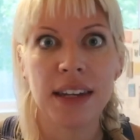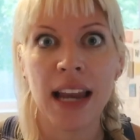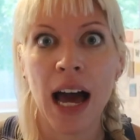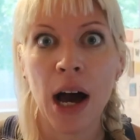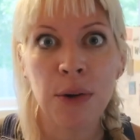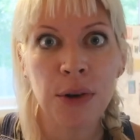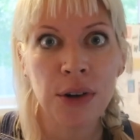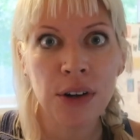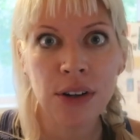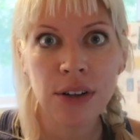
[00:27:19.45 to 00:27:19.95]

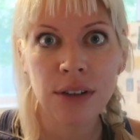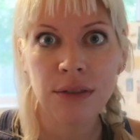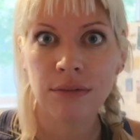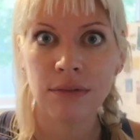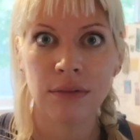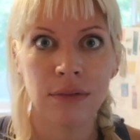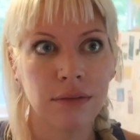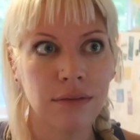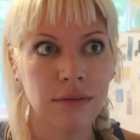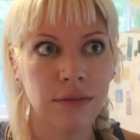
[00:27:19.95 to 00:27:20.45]
Now
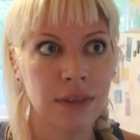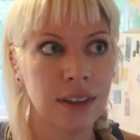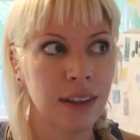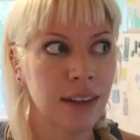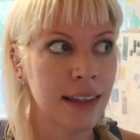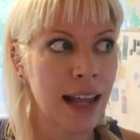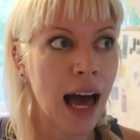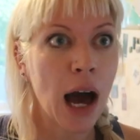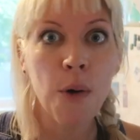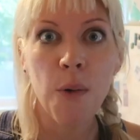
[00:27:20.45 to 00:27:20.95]

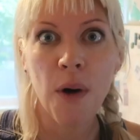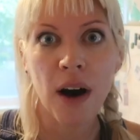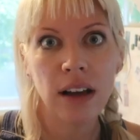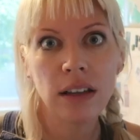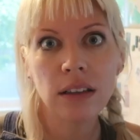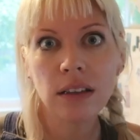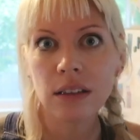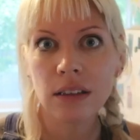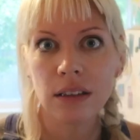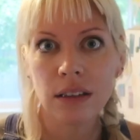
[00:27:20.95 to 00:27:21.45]

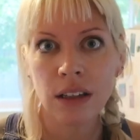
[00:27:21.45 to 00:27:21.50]
what?